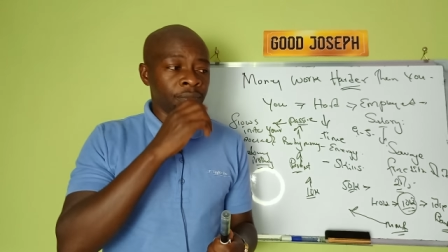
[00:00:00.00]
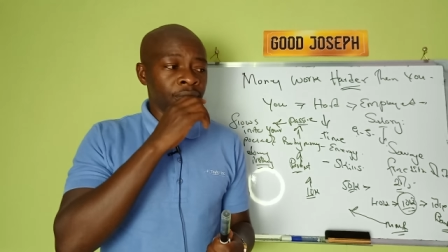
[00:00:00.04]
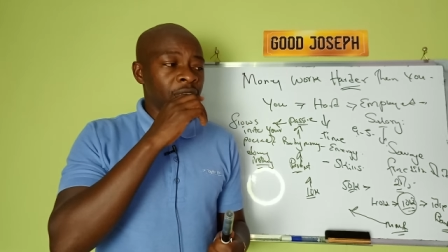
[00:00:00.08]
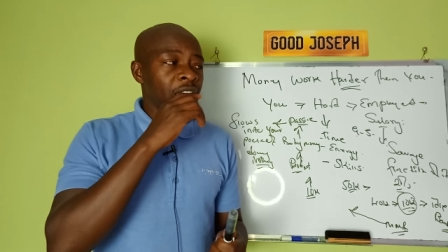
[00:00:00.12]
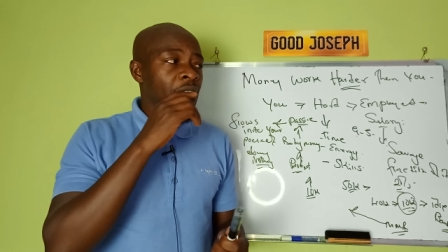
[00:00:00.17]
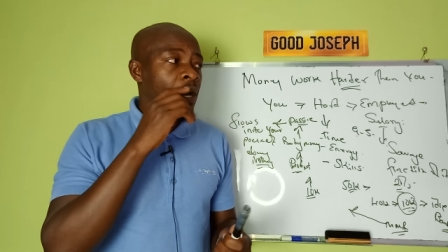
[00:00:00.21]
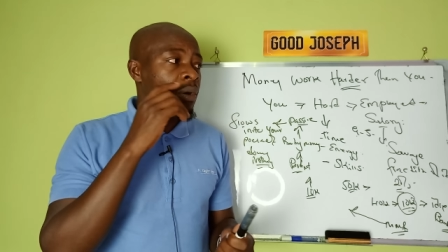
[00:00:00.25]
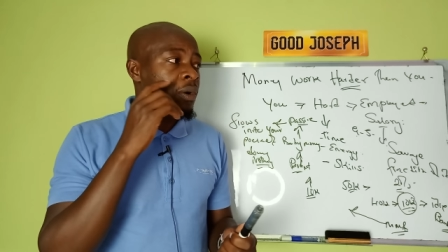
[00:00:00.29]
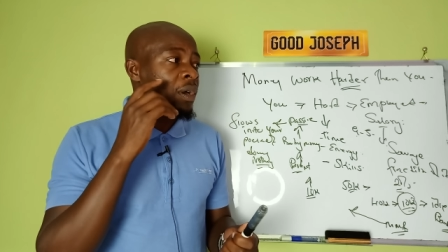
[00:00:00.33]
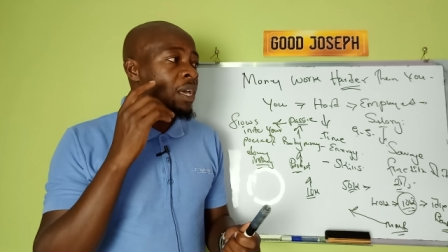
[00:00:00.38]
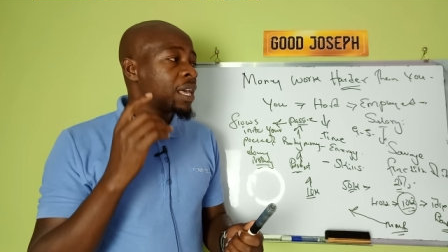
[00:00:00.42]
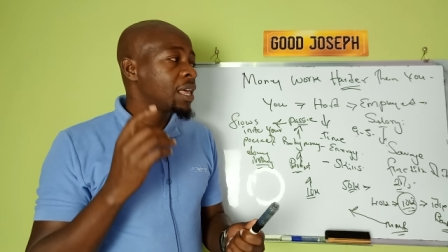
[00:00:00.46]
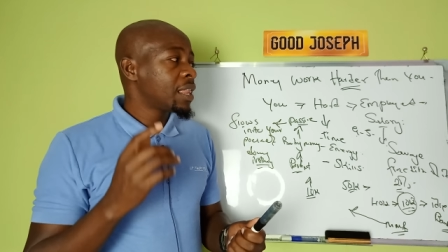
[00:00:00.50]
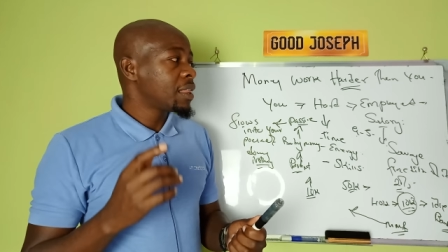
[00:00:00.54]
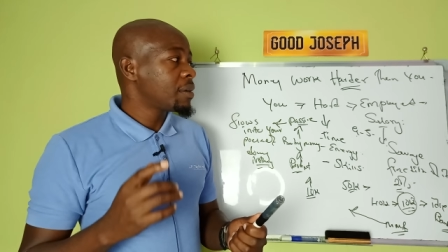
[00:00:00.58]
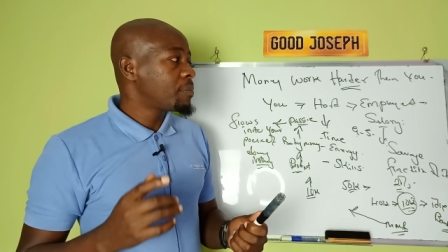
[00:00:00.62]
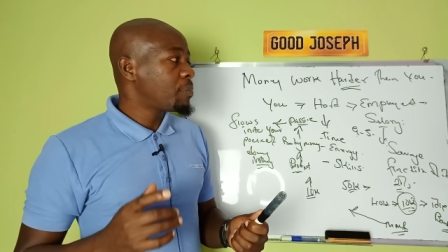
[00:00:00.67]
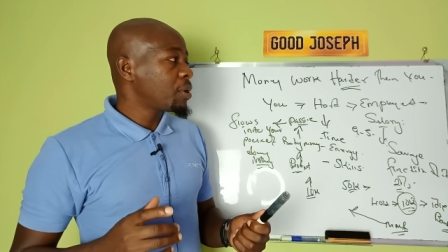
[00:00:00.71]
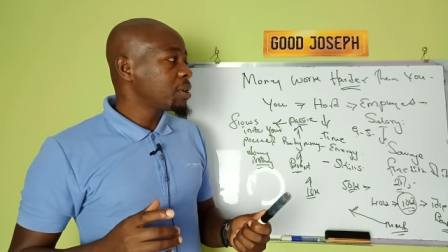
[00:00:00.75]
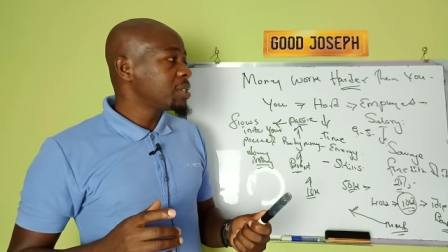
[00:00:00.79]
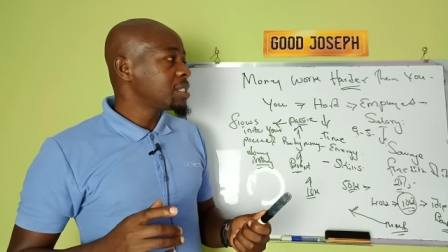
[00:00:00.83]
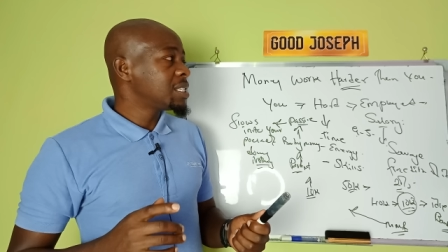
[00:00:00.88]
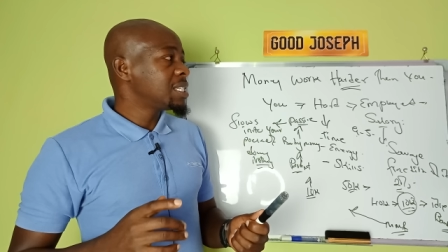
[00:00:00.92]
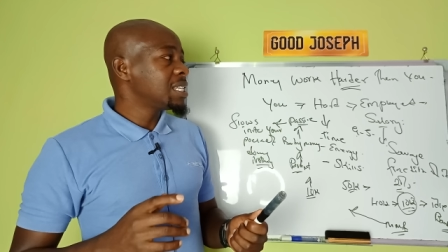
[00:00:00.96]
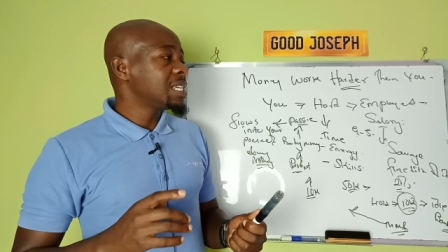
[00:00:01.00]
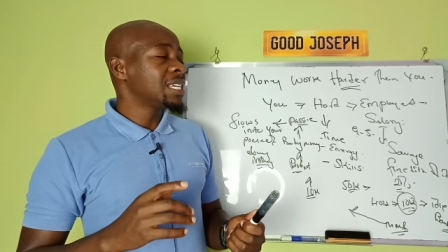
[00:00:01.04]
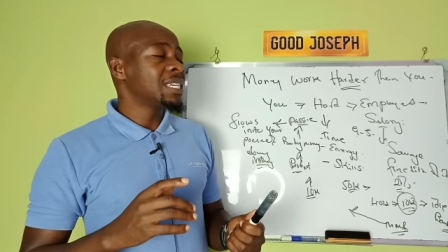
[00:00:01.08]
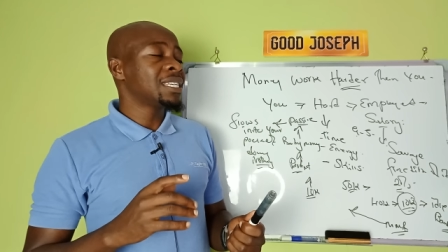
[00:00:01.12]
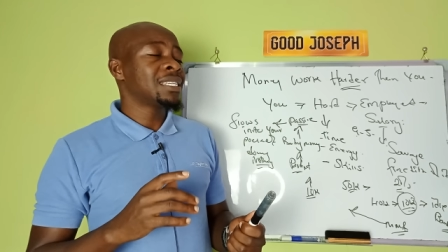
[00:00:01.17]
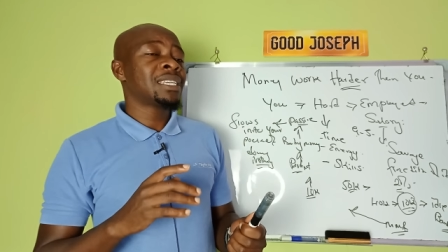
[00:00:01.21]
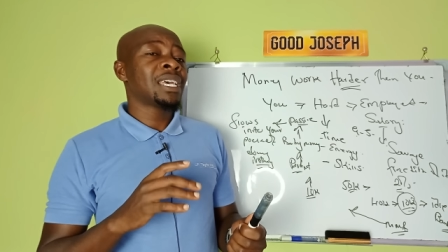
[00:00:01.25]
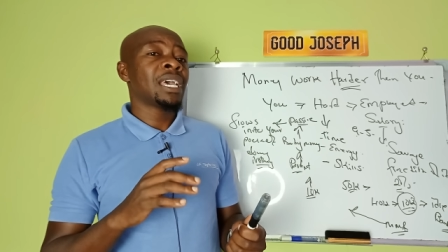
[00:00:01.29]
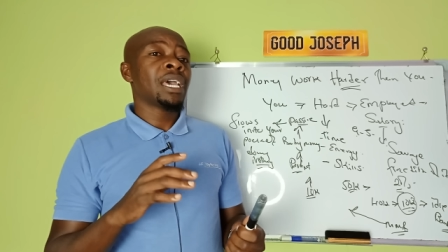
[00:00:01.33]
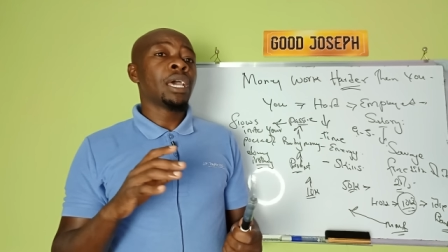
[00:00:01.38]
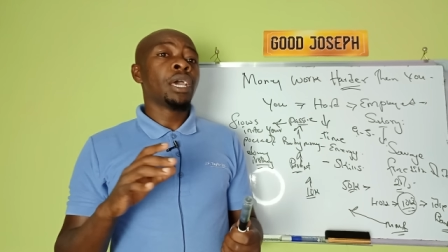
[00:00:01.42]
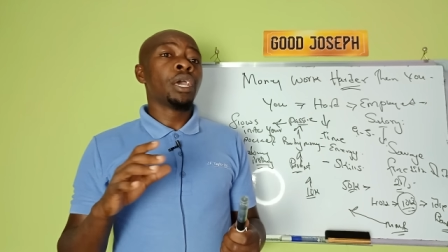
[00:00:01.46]
Now, the point
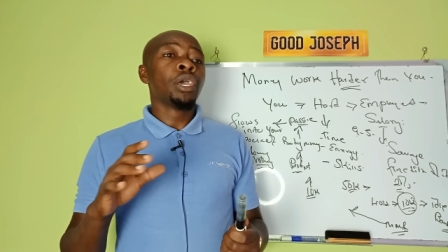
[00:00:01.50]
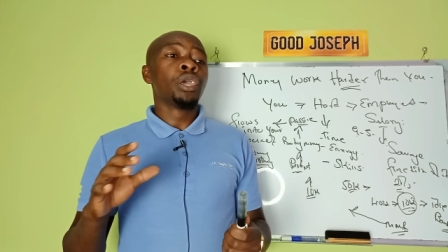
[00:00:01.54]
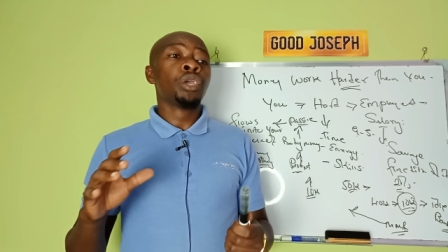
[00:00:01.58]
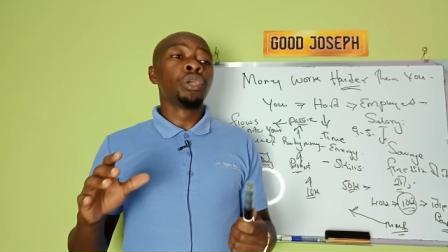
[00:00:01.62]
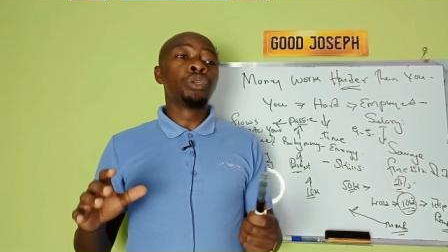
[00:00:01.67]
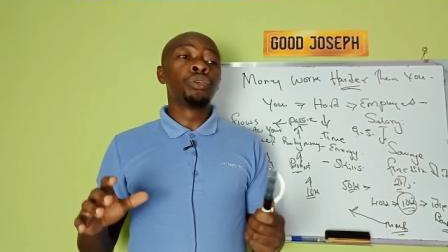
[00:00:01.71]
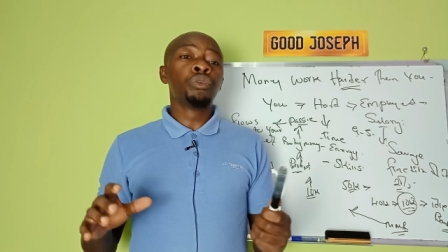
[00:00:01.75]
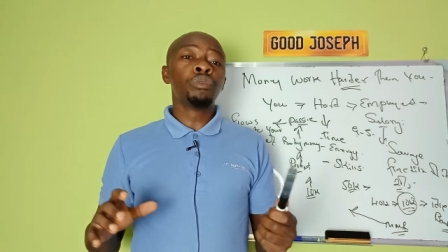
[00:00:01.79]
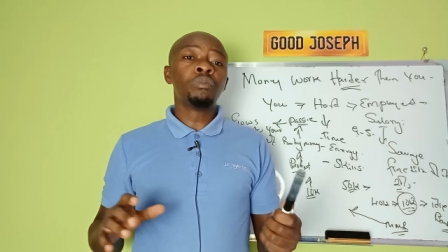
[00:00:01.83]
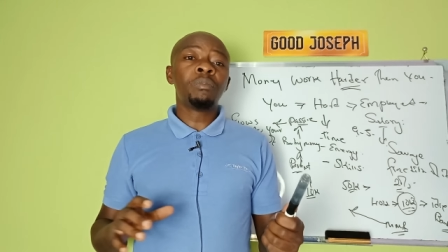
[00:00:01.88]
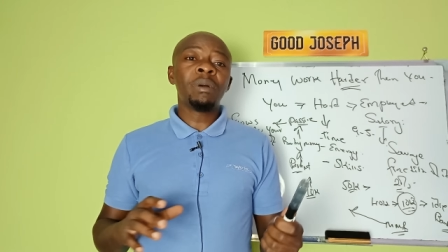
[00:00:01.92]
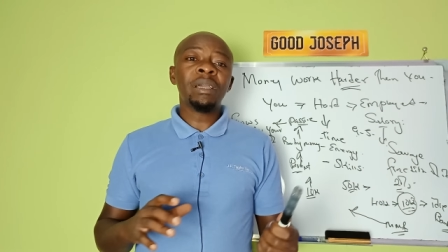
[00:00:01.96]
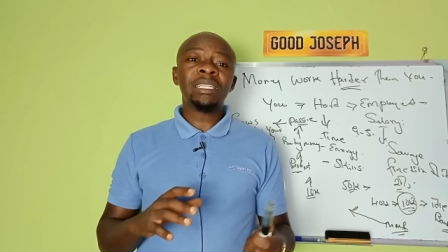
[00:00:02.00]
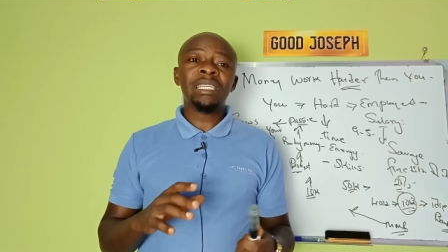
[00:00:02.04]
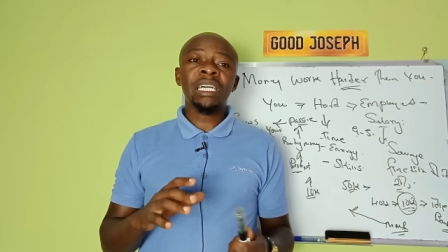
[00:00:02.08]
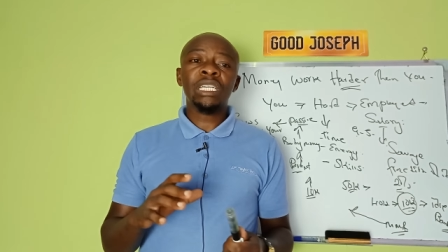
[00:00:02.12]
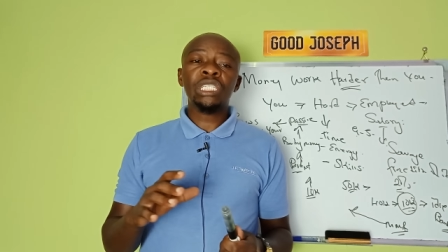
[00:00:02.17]
is, you might